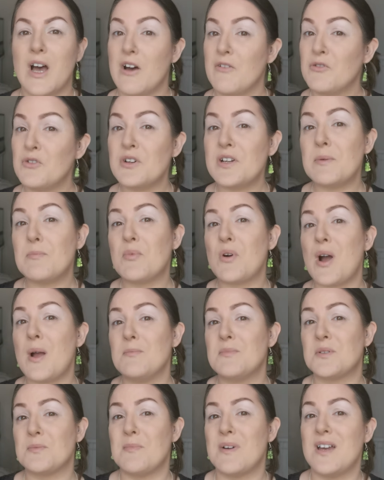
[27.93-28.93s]
I've already
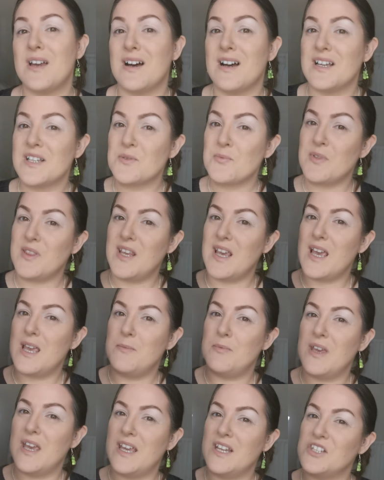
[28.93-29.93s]
primed my eyes with the
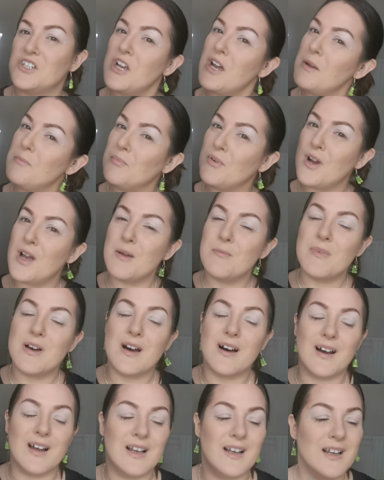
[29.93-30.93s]
ABH Eye
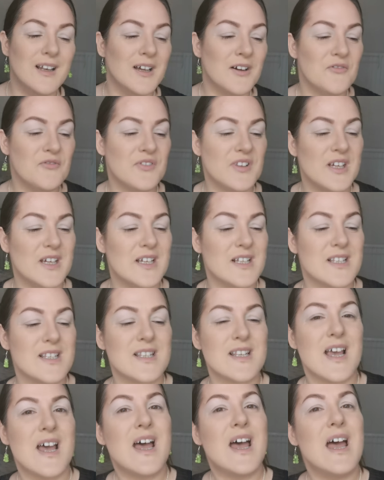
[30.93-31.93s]
primer. I love
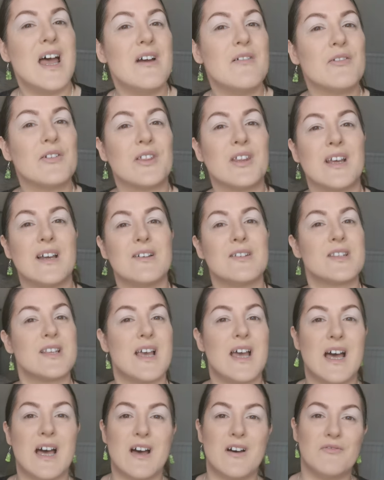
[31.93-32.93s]
this. Everything else
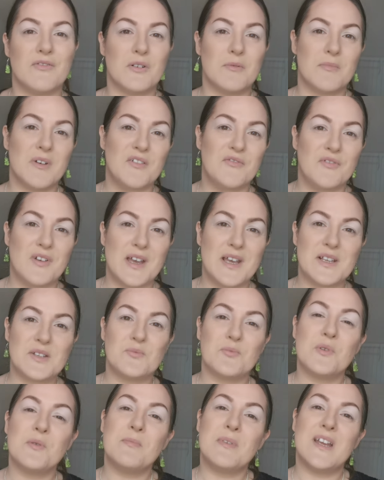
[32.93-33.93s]
I have on my
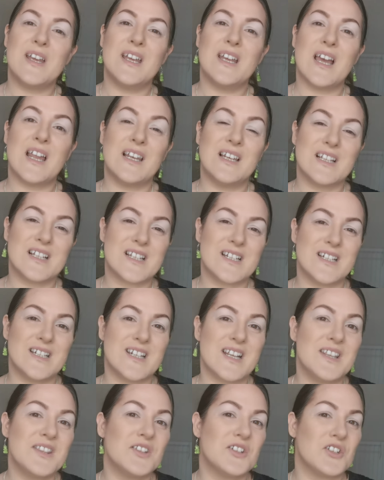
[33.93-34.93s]
face will be
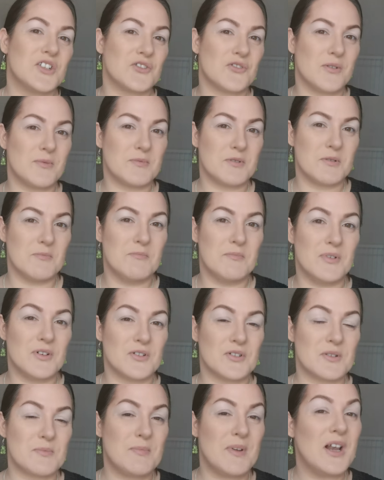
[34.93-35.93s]
listed in the description
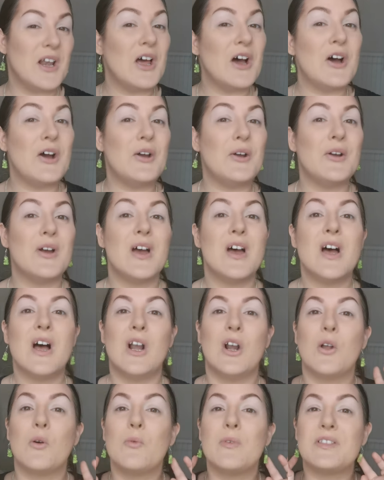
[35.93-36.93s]
box below,
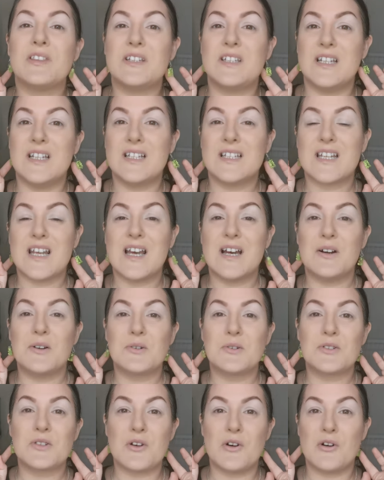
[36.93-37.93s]
along with the
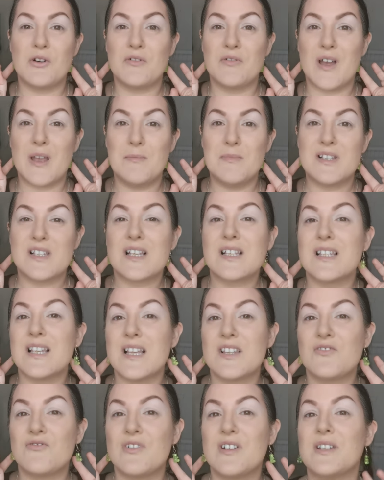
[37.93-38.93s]
details of Amy's
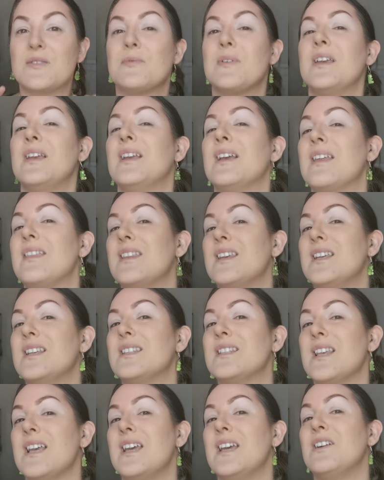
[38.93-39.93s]
accessories where you can get
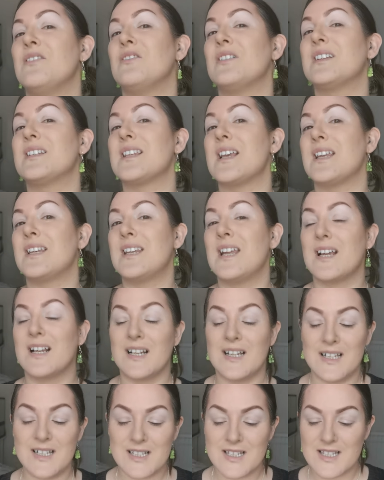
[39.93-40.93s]
these earrings and
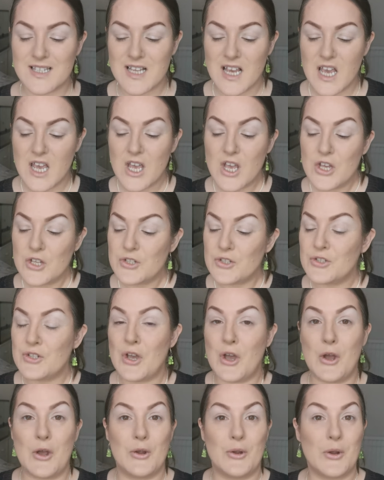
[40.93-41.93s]
necklace.
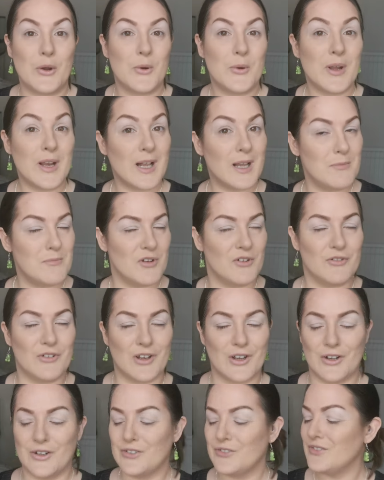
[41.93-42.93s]
So, quickly
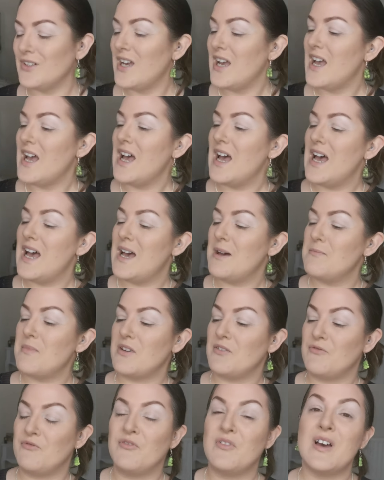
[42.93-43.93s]
moving on.
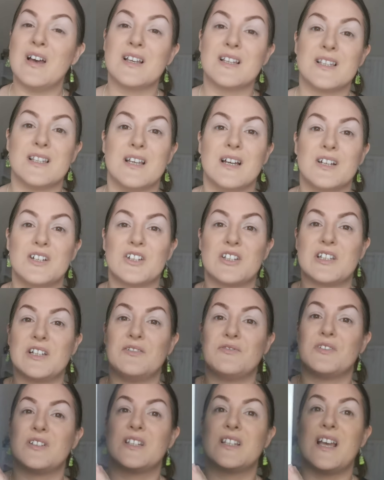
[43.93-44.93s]
Um, firstly, I just
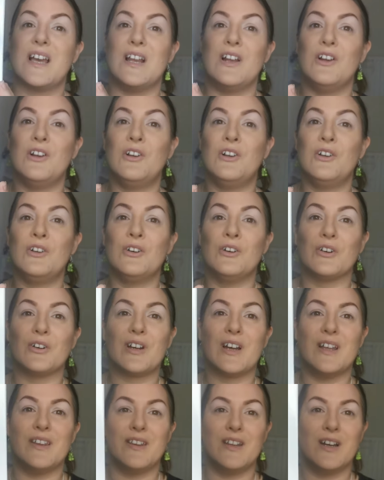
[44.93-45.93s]
have to say,
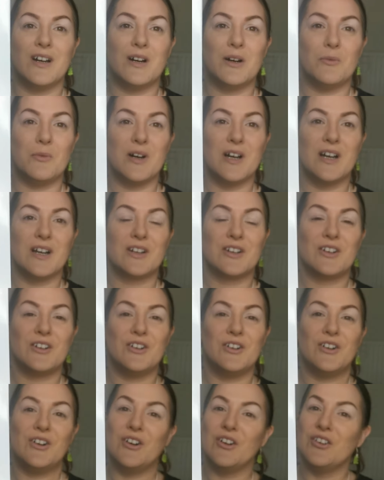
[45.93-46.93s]
look at the artwork
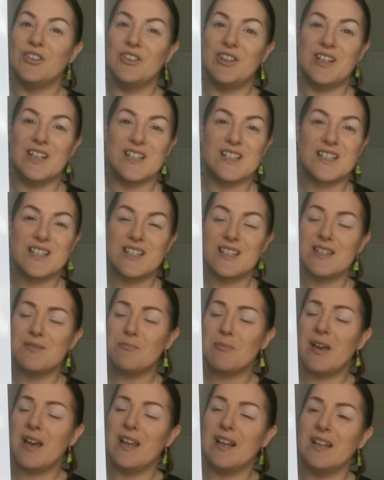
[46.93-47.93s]
on this
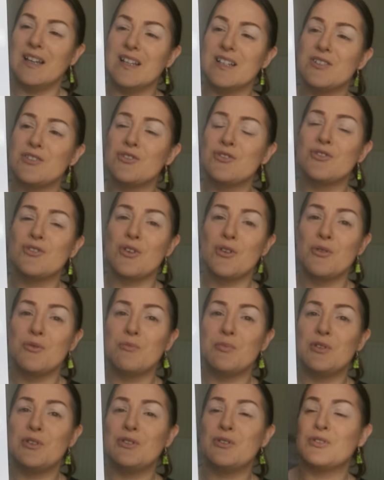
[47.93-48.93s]
palette. It's
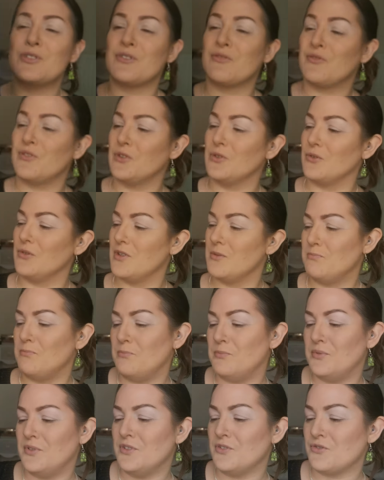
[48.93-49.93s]
so beautiful, the
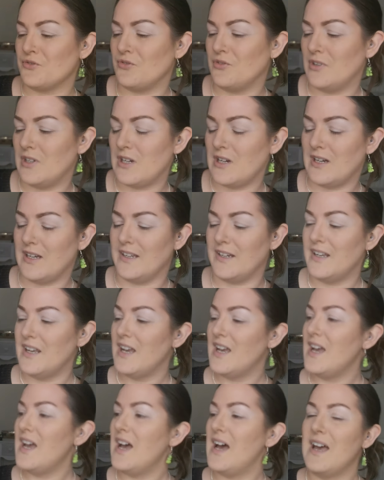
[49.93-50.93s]
beautiful lion.
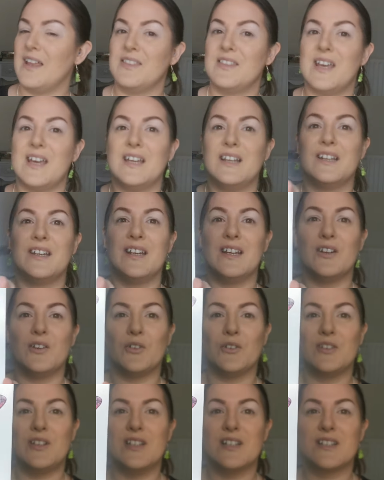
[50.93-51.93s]
And then
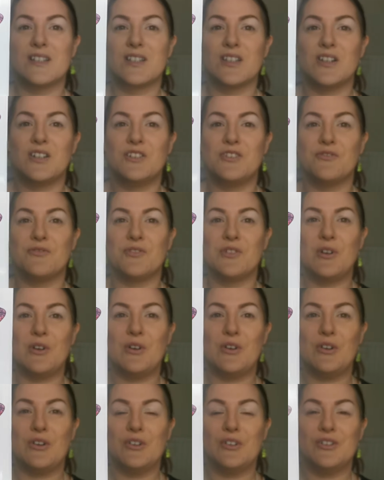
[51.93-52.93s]
on the inside, you've
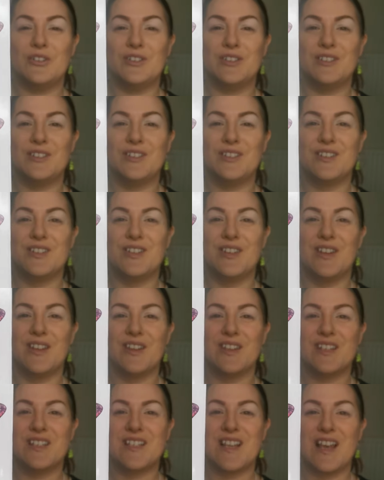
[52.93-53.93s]
got
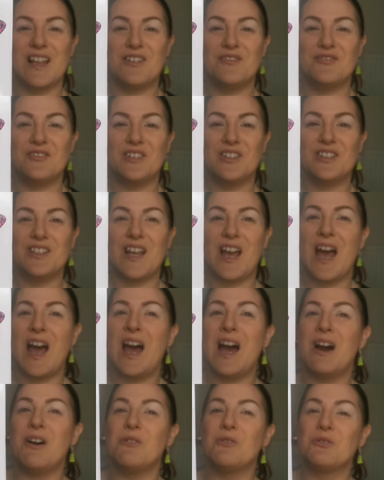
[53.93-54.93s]
this elephant.
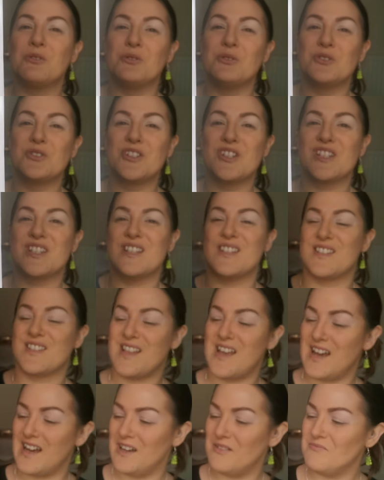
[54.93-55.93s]
How gorgeous is
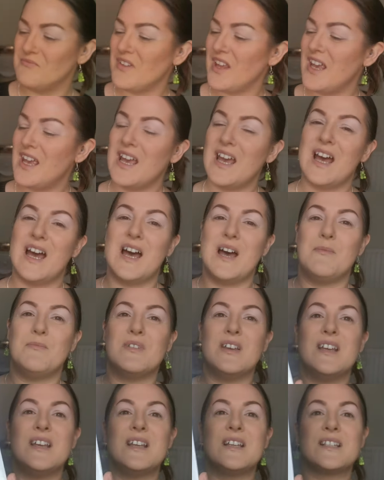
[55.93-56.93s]
that? Um,
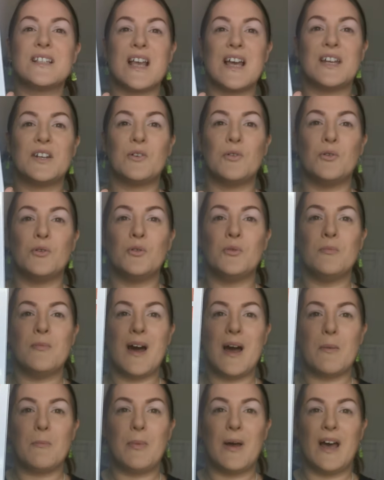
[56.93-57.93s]
it is an all
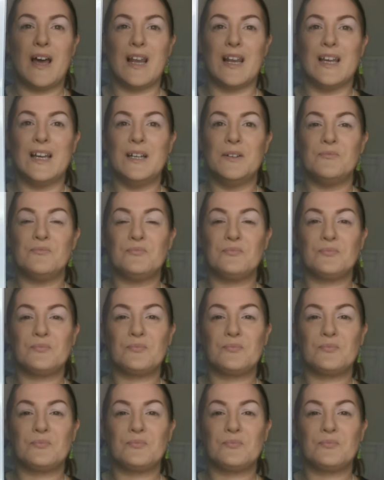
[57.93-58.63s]
matte palette.